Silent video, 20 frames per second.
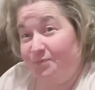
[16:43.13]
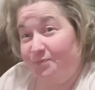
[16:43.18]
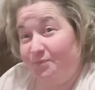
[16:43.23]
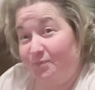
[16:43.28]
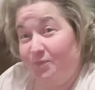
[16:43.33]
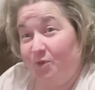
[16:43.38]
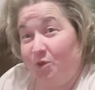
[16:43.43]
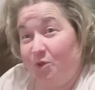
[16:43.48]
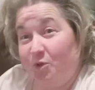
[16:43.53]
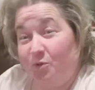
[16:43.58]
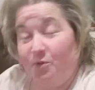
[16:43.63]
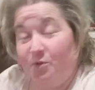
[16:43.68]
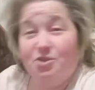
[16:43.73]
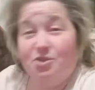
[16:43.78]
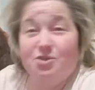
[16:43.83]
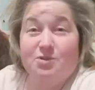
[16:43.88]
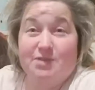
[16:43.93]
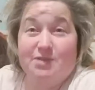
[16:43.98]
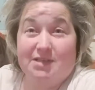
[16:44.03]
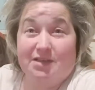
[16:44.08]
who
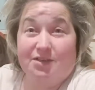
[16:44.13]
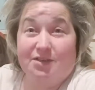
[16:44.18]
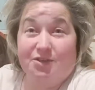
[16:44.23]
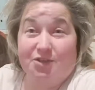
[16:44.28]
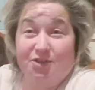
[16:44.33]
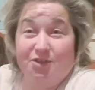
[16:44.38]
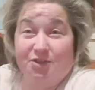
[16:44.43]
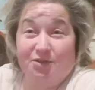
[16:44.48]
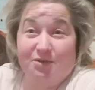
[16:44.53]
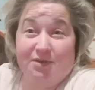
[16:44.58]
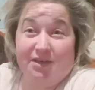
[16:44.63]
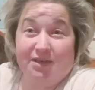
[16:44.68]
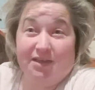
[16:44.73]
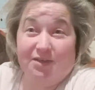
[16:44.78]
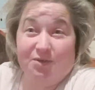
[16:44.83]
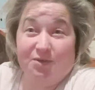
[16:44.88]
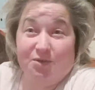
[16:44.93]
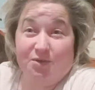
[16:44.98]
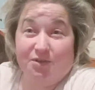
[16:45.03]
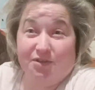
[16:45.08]
would use it on you
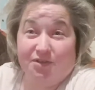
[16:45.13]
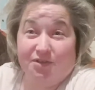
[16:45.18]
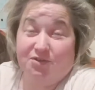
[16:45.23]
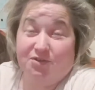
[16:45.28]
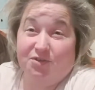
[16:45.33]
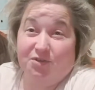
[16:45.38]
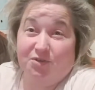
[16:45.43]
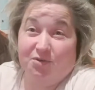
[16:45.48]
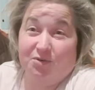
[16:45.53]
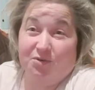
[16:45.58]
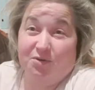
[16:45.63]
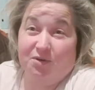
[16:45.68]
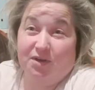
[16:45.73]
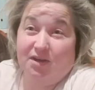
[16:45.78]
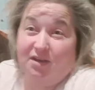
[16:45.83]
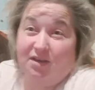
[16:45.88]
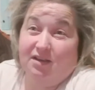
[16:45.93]
in order to,